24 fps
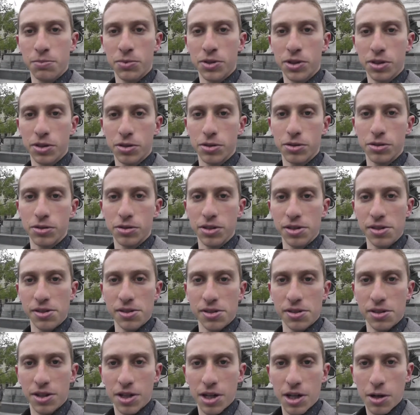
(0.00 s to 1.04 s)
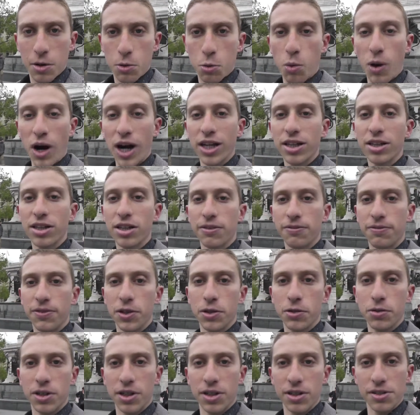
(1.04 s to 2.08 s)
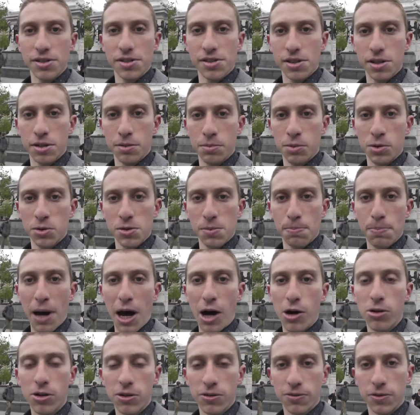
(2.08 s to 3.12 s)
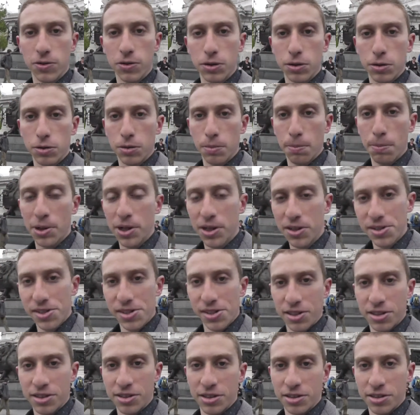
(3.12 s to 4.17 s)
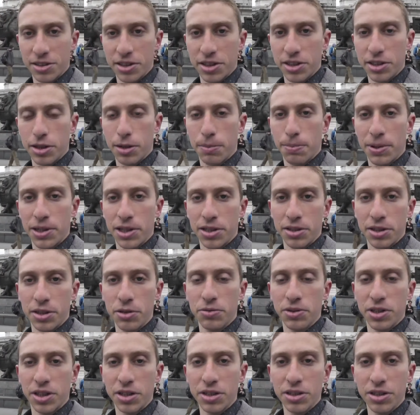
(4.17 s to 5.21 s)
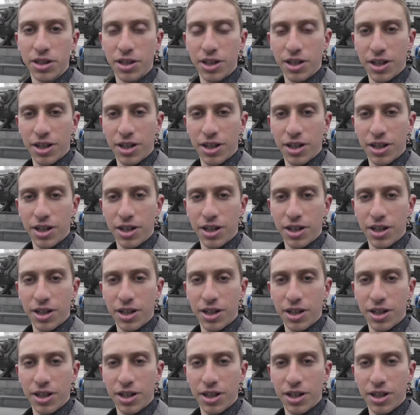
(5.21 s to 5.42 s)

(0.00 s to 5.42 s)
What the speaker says: Merkel is widely viewed as the most powerful person in the European Union,